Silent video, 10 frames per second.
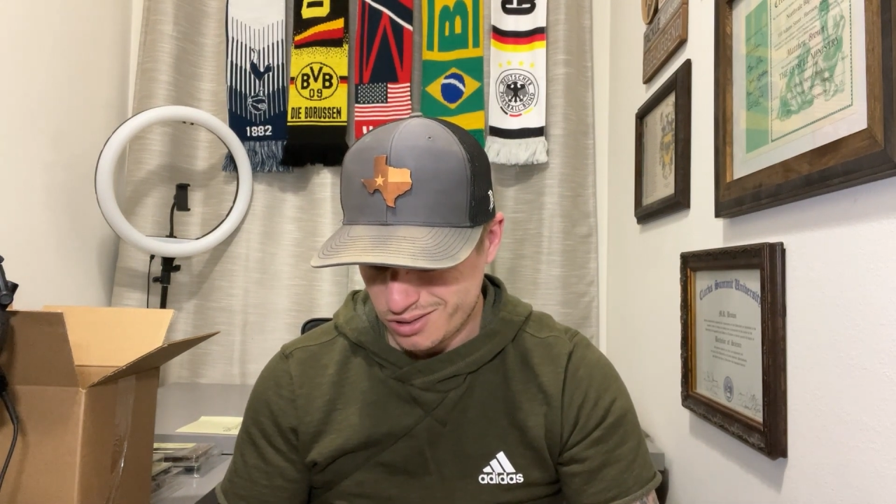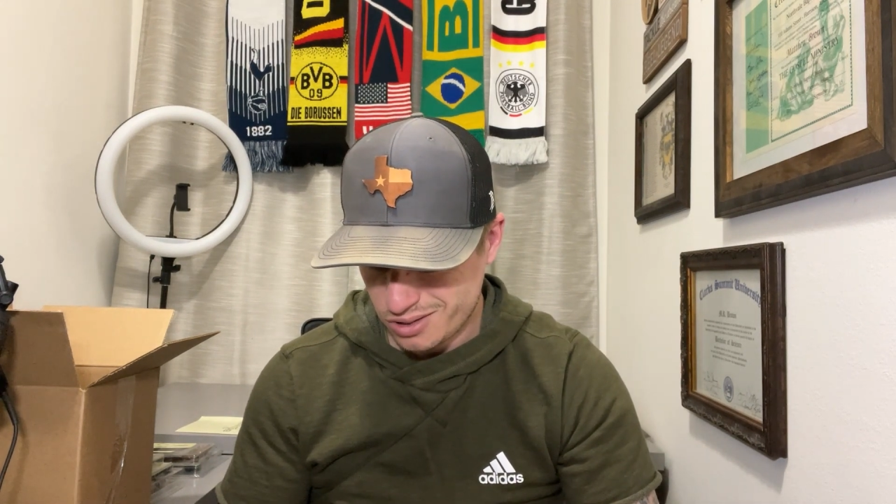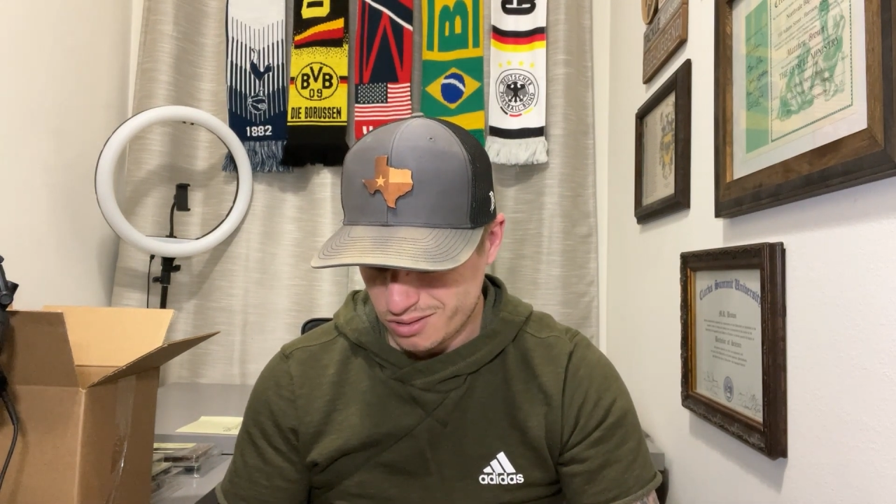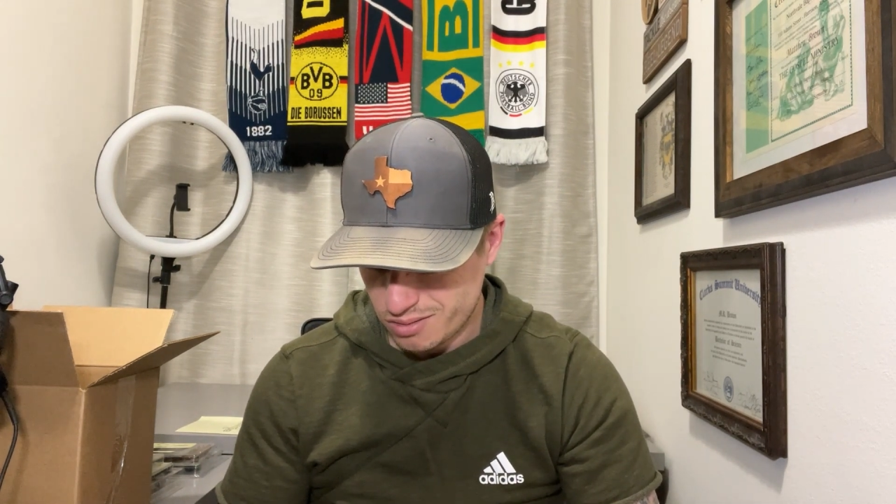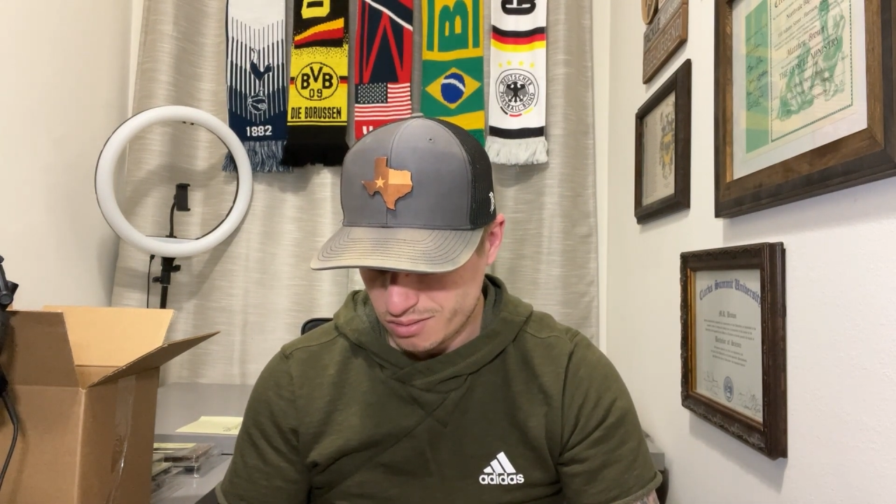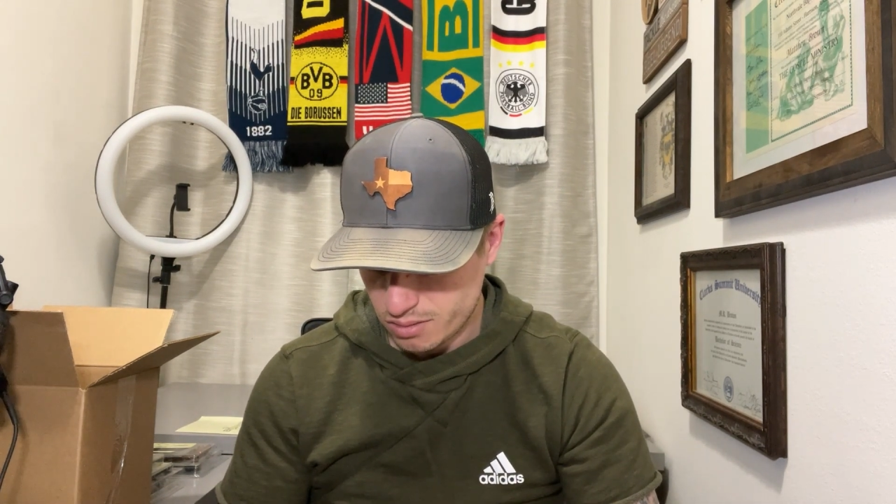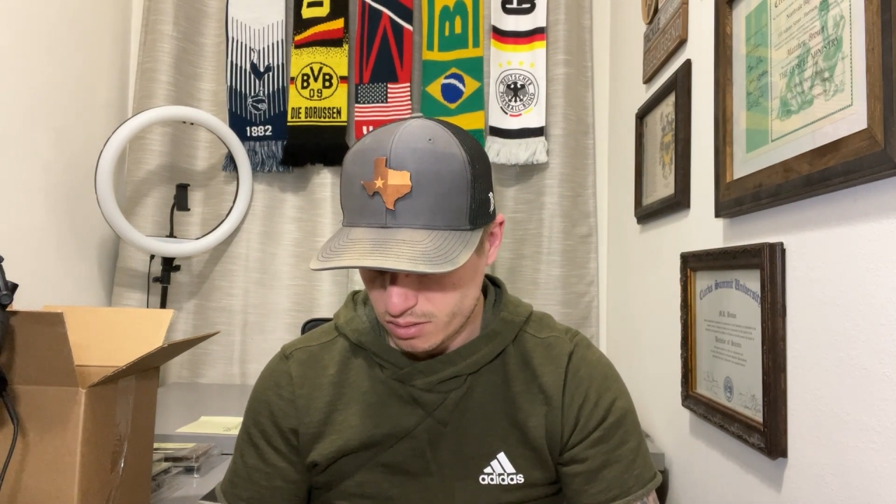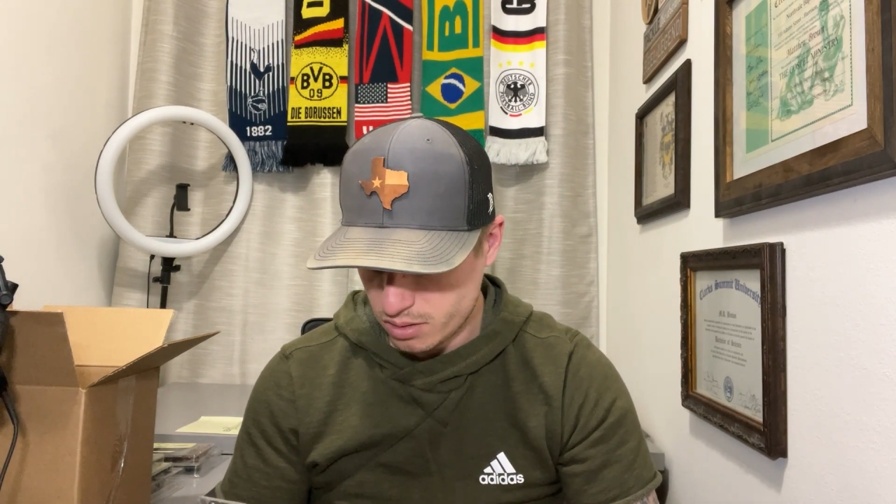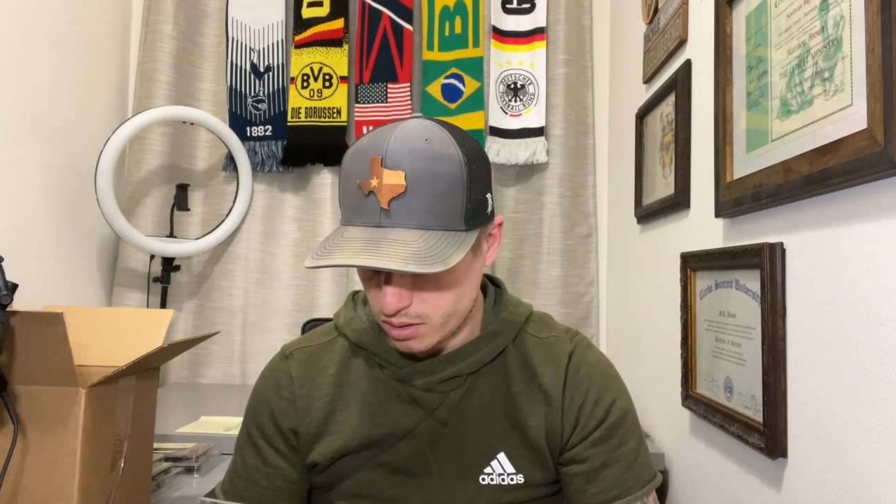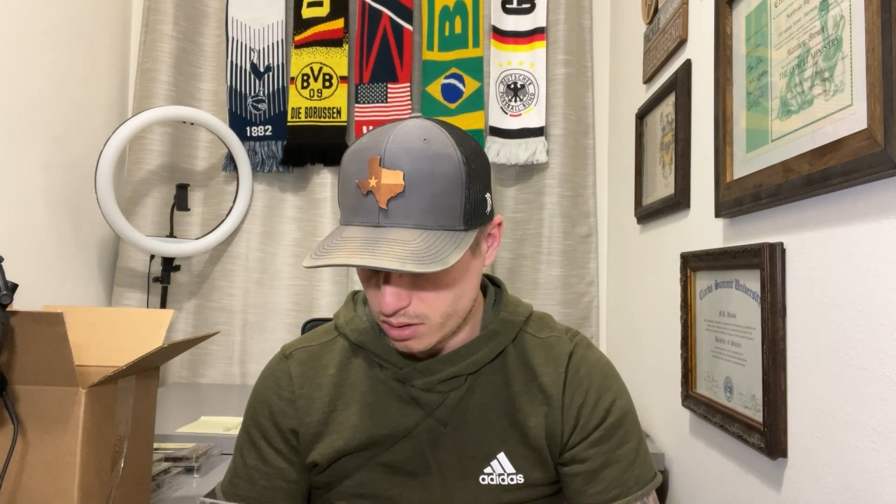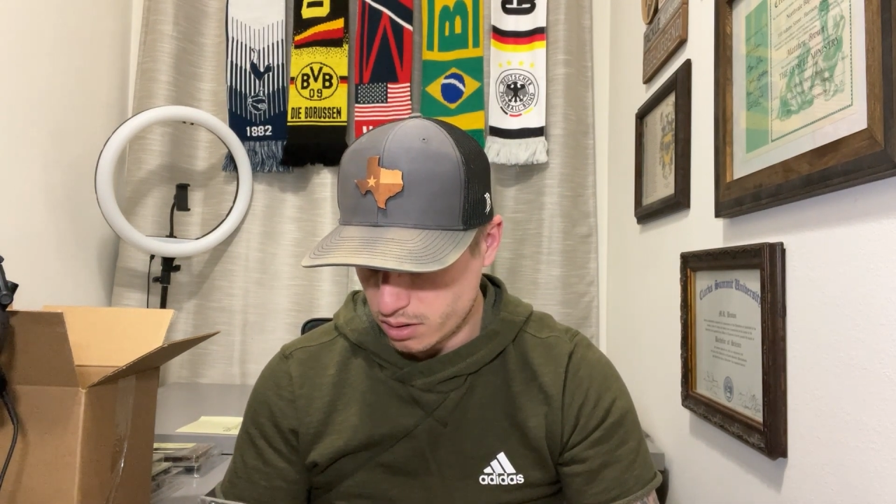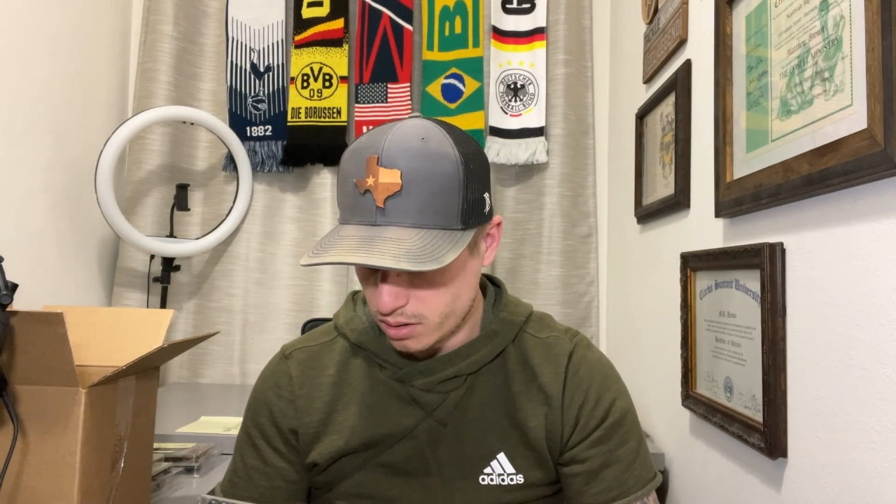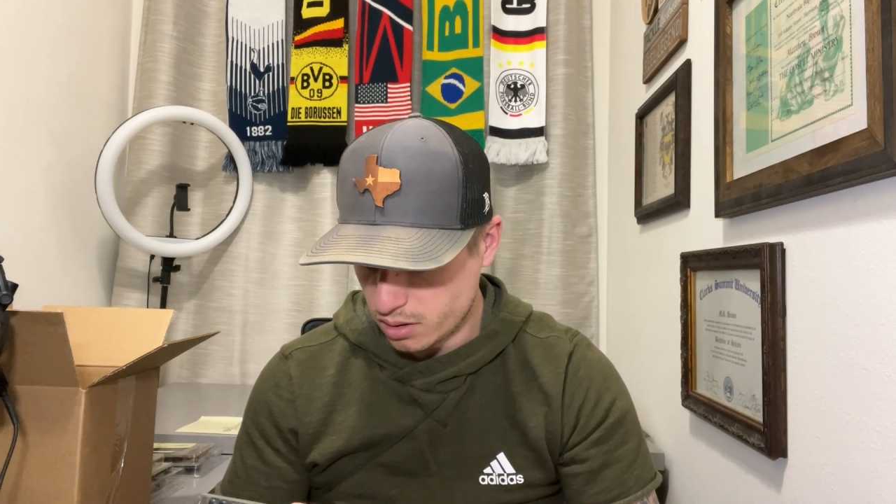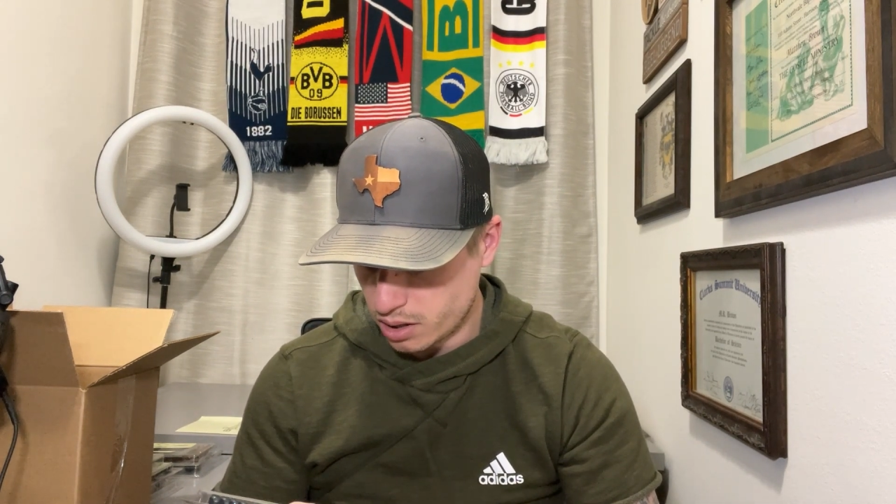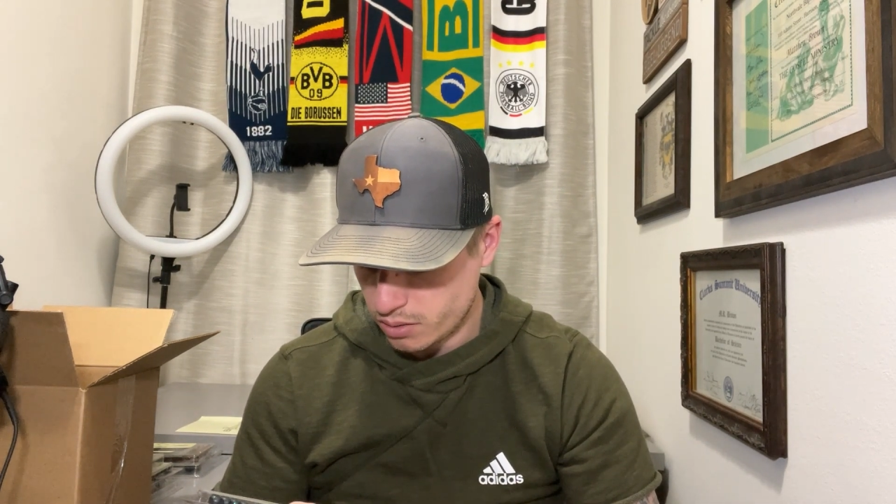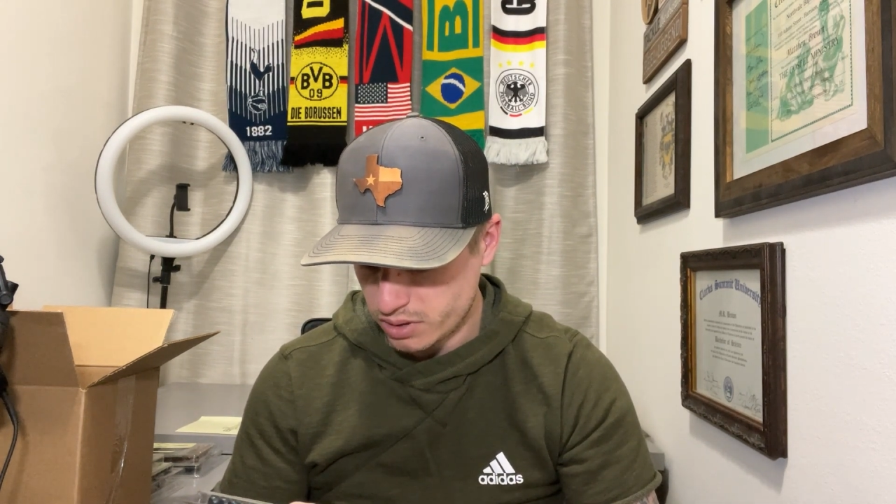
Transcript: I